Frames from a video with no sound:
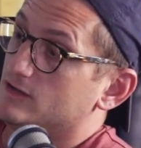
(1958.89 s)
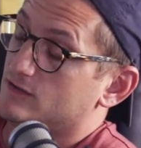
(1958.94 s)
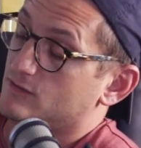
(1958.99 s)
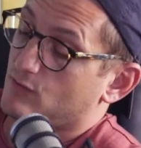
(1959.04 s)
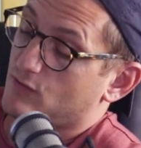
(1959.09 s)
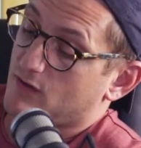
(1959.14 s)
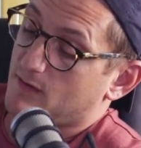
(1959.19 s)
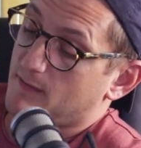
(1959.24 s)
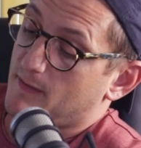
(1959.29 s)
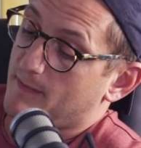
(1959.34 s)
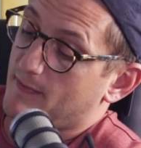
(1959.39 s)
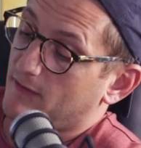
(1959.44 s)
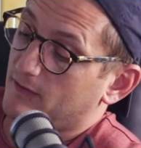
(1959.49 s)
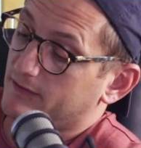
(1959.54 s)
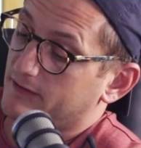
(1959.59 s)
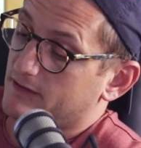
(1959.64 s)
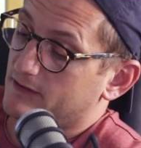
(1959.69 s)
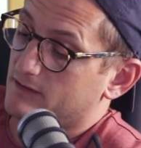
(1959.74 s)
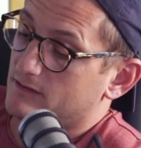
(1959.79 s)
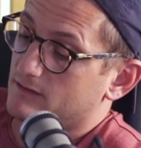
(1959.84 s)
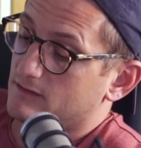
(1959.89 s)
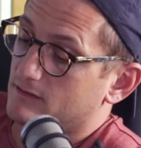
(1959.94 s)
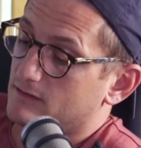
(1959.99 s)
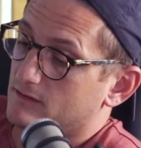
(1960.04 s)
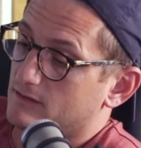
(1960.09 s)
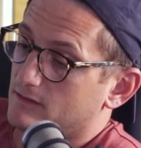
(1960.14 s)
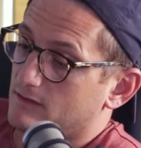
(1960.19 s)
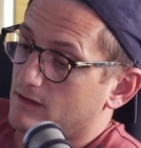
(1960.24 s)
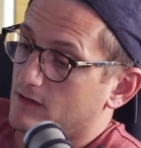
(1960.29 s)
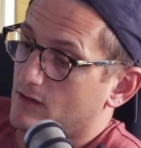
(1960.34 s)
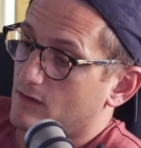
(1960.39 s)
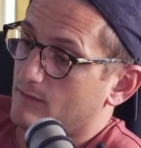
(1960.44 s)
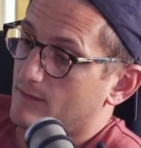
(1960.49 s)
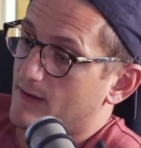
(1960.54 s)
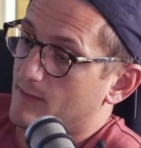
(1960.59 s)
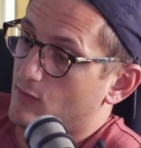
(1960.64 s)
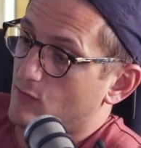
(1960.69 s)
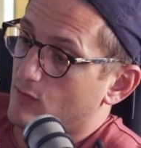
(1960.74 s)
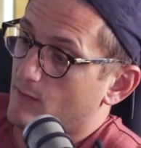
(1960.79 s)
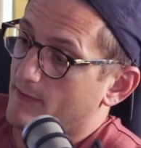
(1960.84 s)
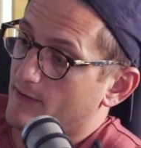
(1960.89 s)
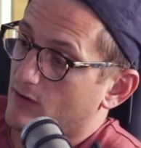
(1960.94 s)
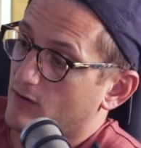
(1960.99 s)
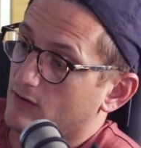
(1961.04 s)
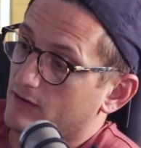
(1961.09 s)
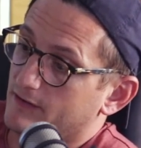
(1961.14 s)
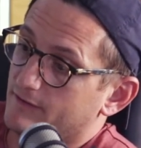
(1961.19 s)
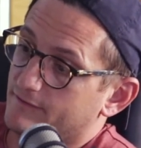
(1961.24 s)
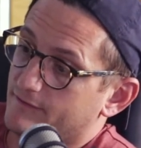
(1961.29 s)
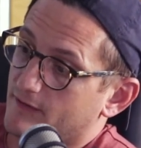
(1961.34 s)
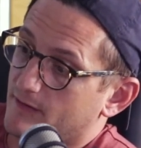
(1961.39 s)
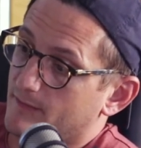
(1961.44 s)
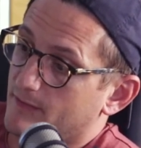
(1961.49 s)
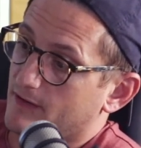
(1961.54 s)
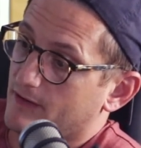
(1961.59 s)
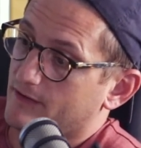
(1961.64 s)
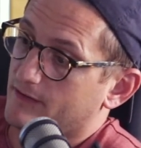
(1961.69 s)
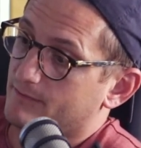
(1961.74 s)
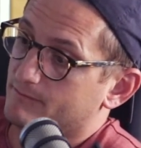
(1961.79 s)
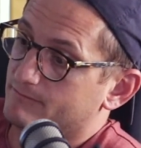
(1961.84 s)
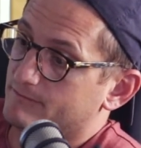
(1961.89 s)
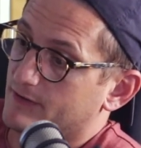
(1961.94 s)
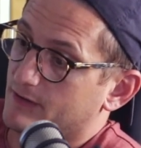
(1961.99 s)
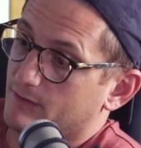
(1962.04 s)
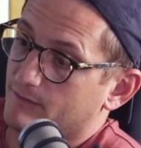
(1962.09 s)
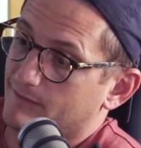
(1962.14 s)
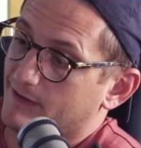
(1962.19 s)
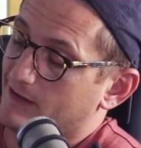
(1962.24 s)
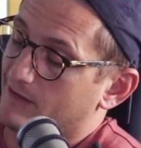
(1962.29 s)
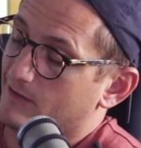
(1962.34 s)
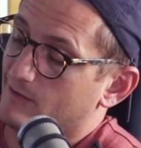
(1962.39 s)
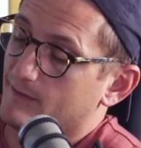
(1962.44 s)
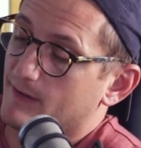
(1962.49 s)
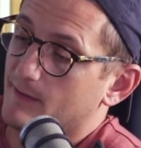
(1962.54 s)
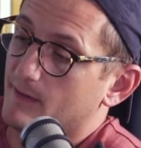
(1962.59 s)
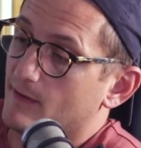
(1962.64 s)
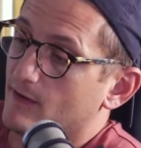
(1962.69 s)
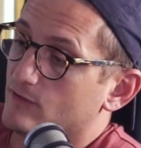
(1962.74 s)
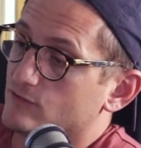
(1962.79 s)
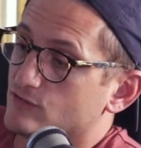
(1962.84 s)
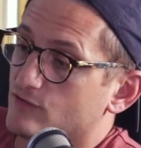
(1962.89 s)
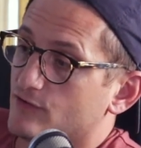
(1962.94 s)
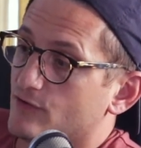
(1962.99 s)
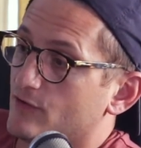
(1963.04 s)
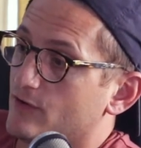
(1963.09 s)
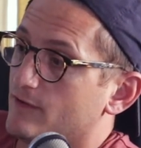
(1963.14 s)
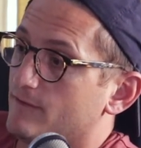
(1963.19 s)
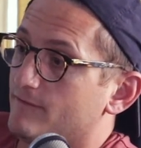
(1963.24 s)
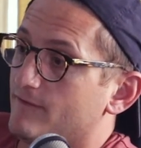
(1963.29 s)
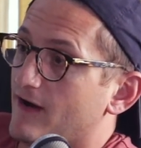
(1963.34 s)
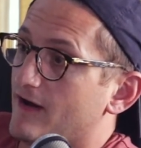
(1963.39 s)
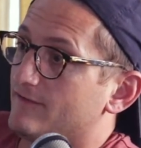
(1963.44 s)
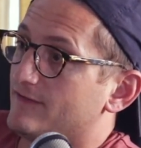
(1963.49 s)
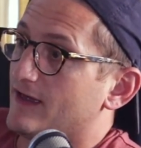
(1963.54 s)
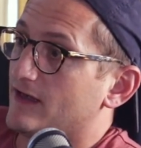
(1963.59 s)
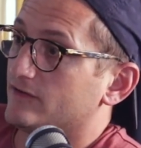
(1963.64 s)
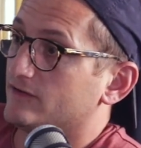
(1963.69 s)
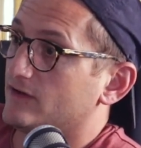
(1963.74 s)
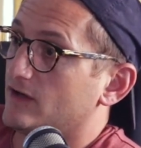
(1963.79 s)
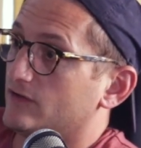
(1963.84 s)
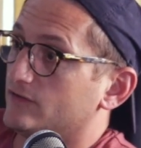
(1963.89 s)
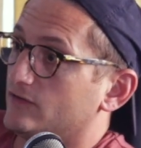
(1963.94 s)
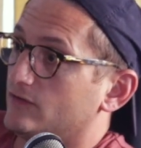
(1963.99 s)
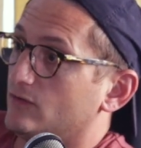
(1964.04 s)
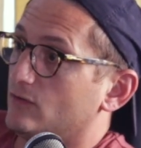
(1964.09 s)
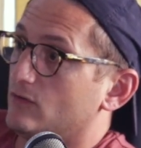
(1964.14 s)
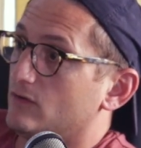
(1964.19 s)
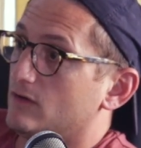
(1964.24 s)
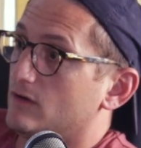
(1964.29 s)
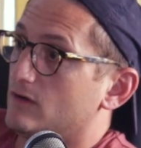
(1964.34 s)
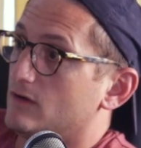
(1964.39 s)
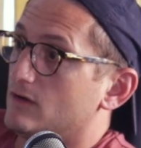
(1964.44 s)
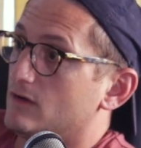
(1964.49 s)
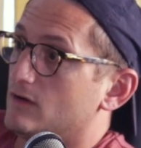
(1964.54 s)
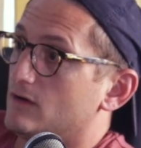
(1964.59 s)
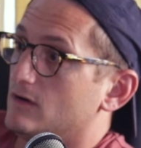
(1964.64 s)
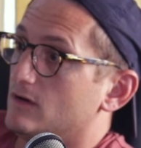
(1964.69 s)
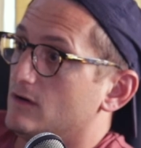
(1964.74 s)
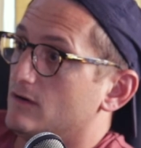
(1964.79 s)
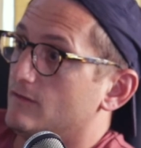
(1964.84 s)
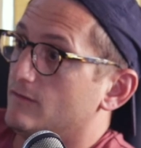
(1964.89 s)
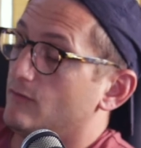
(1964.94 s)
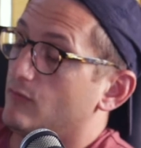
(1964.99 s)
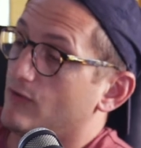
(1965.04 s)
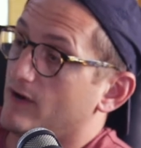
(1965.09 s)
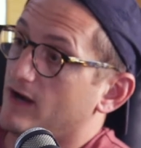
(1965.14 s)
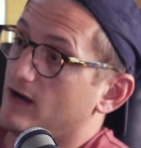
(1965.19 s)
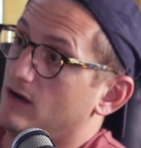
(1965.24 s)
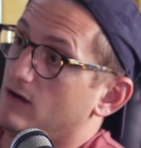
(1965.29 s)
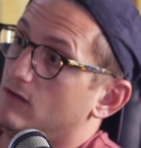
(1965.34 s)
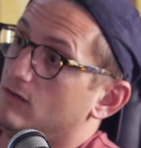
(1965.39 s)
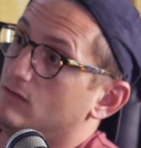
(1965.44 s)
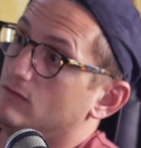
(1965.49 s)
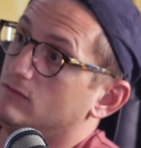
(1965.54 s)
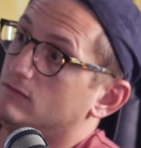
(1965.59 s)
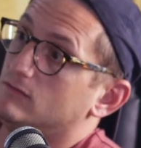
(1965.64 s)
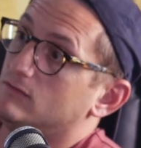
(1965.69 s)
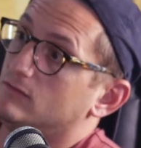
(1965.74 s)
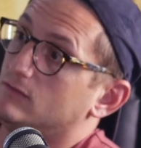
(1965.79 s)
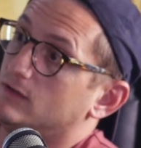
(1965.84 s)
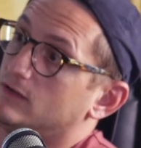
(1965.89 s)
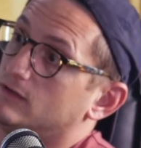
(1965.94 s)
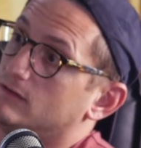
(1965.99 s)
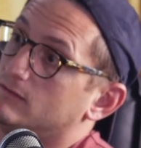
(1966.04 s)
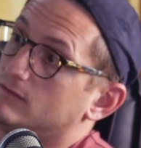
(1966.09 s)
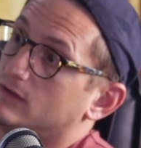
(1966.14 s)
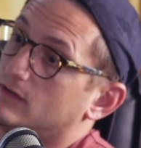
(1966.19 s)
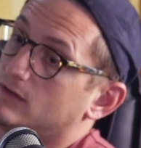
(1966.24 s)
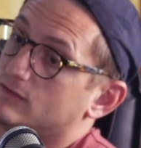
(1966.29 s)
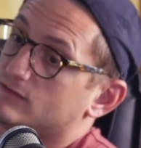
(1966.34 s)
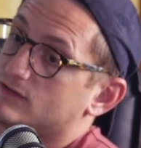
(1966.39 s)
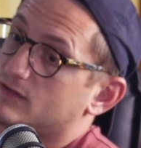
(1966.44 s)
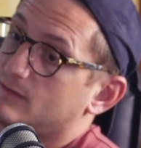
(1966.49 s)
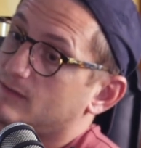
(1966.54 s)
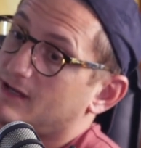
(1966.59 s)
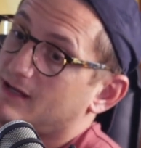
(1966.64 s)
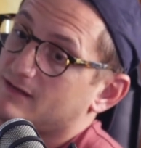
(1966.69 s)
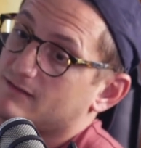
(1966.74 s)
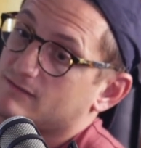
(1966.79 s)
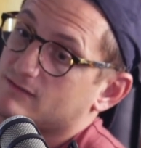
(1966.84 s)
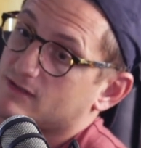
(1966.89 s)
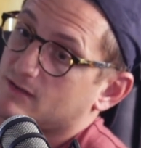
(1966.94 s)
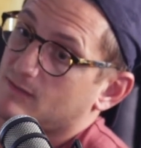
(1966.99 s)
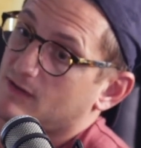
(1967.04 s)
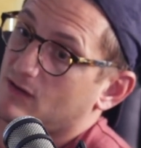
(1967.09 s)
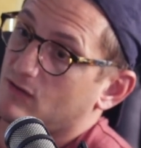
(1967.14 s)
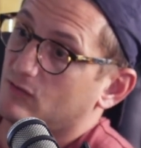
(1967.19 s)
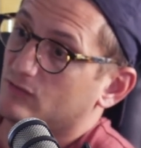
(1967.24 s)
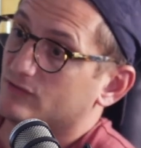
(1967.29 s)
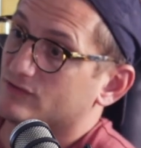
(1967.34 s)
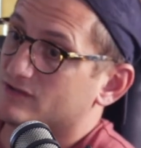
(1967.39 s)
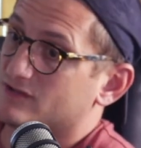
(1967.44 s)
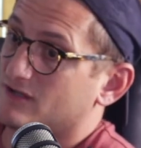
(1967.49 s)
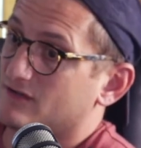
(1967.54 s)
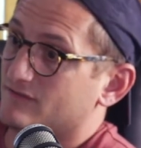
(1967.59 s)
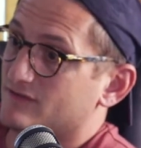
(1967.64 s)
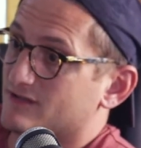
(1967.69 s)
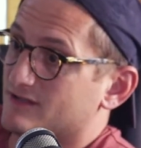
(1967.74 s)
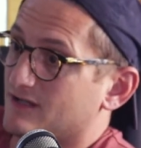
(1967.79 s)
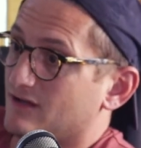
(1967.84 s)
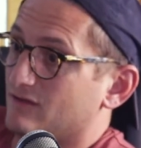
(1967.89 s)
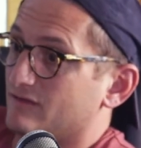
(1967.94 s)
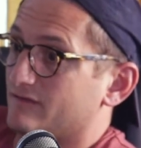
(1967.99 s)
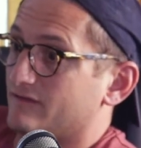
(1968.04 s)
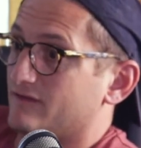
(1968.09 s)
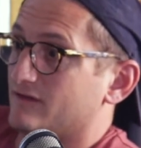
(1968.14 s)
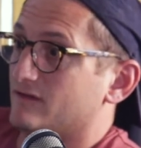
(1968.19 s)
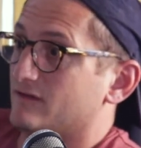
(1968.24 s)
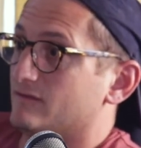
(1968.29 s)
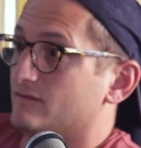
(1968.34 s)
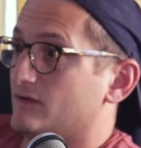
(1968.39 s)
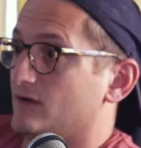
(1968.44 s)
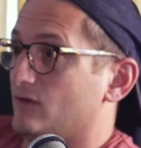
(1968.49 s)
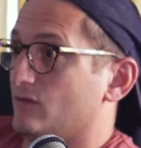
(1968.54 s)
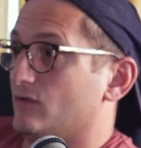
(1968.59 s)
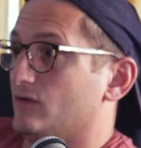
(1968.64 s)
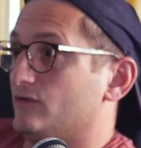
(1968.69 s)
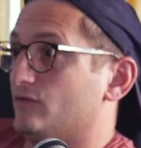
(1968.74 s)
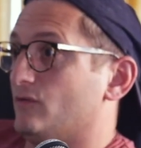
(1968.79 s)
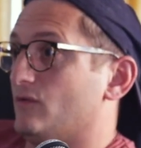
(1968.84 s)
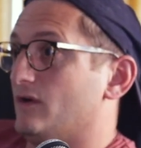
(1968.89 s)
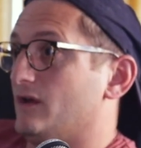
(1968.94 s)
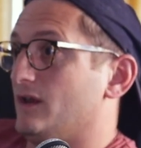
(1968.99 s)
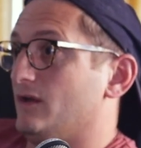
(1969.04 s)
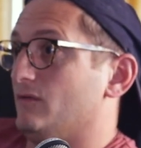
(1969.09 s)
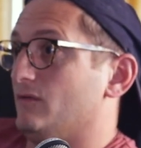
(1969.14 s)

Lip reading: So we're going to be building. Maybe we'll be all in for $1. I don't know, maybe $135,000 a door, brand new. When some of that older stuff is selling for 120,